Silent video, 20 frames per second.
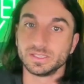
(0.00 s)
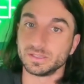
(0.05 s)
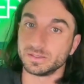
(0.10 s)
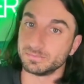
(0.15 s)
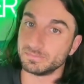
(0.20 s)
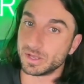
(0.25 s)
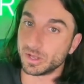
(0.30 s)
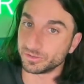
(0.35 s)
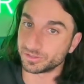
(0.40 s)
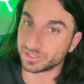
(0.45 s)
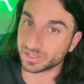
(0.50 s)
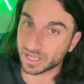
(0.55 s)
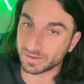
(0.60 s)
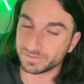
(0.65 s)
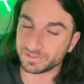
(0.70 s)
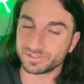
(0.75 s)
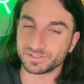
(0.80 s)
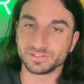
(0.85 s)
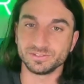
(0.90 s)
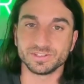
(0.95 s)
Melton
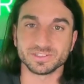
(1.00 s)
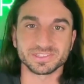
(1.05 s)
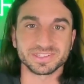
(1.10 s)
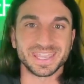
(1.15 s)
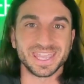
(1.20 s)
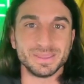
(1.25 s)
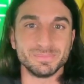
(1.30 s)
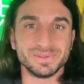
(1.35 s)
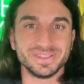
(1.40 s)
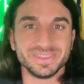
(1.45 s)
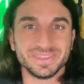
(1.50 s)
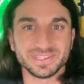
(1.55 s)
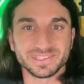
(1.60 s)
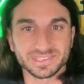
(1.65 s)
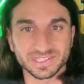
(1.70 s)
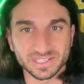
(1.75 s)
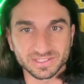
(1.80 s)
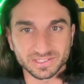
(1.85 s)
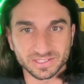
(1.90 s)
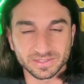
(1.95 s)
obviously just came in this
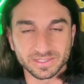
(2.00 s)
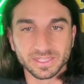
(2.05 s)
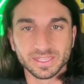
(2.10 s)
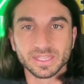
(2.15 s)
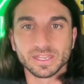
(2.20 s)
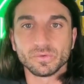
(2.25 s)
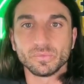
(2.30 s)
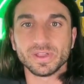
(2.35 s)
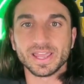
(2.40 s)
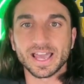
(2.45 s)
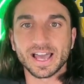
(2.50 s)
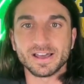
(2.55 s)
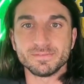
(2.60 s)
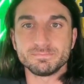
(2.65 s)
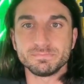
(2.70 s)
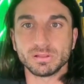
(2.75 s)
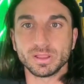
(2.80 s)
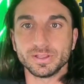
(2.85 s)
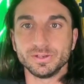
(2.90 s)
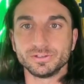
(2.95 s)
season, we have
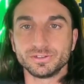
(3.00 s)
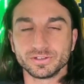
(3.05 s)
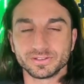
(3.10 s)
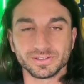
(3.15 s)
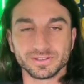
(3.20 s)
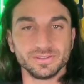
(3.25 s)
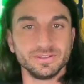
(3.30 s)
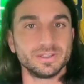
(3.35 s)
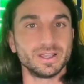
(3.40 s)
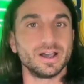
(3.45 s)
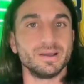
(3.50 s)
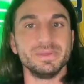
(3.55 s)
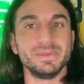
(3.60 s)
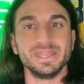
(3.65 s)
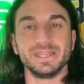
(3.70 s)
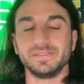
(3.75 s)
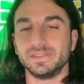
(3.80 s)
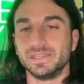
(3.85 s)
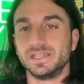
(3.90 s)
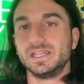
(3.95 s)
players who can come
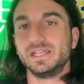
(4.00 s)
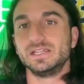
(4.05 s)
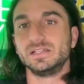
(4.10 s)
in.